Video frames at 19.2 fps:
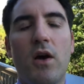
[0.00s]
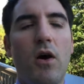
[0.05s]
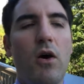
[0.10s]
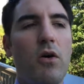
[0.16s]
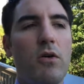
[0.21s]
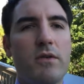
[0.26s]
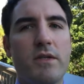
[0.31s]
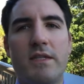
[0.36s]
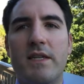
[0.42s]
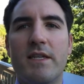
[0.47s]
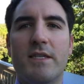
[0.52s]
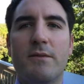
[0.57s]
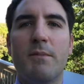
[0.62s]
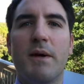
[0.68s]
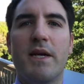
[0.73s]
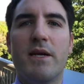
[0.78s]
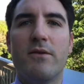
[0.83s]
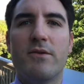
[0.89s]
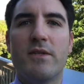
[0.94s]
All
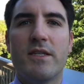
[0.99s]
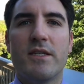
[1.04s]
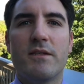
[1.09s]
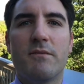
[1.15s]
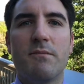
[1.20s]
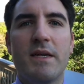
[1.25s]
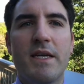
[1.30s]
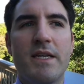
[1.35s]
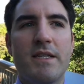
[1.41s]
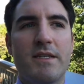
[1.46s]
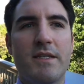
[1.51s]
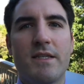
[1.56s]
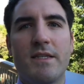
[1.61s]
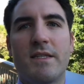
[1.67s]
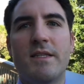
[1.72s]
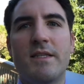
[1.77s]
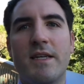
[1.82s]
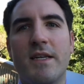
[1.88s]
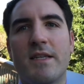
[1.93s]
dysbiosis means
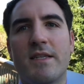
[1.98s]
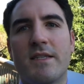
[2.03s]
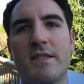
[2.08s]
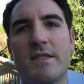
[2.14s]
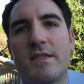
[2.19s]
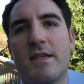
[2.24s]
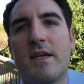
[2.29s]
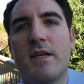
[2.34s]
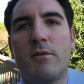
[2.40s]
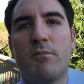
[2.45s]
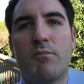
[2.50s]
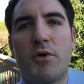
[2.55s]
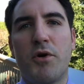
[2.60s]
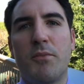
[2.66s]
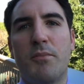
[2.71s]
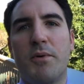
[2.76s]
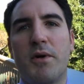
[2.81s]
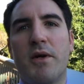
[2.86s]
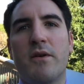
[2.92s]
is dys is
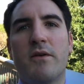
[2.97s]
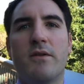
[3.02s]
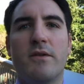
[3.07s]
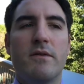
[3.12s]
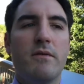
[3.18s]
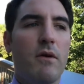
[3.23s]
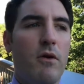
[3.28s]
inappropriate or,